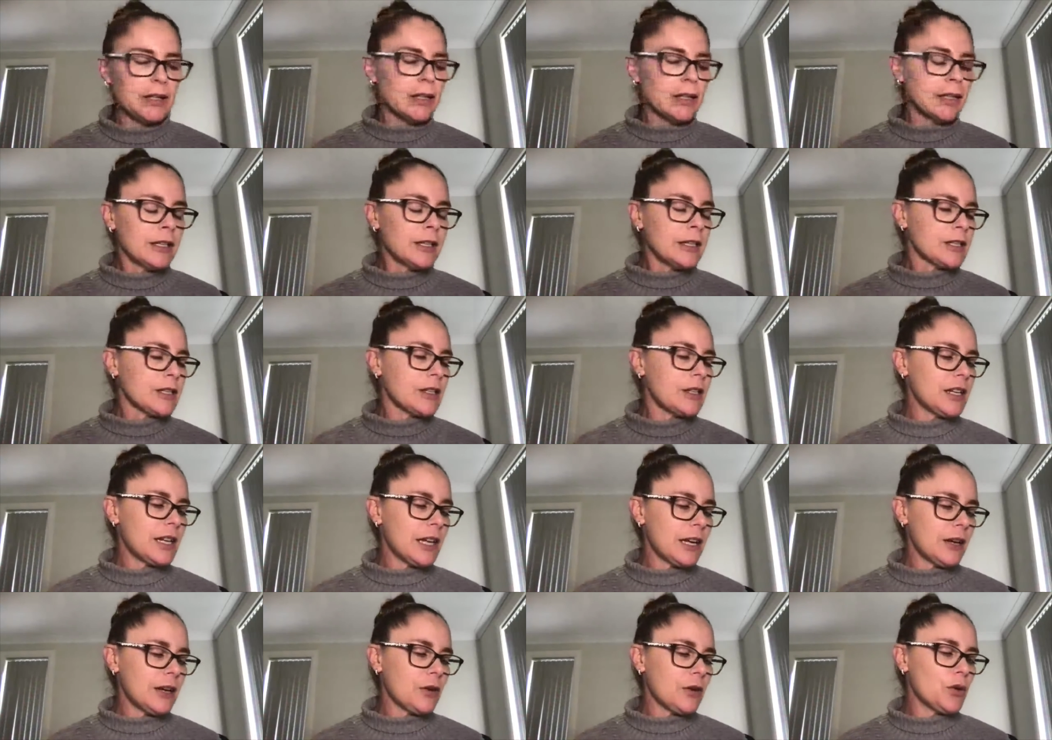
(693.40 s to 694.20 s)
So
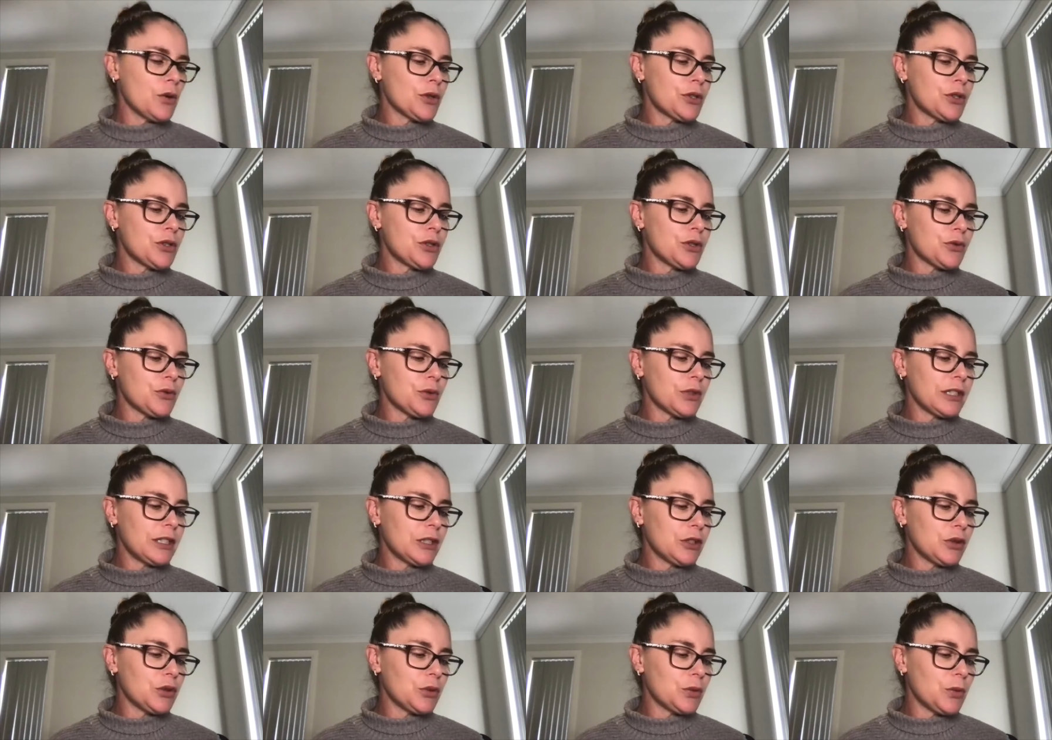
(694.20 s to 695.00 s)
you get horses really
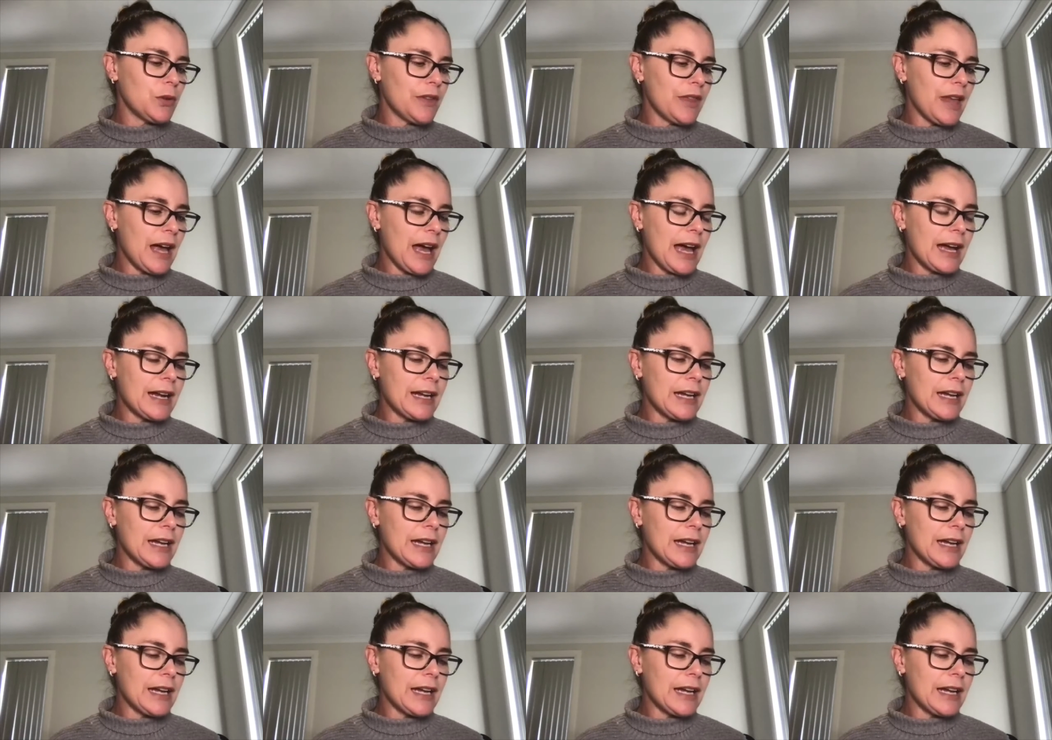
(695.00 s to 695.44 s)
good with that.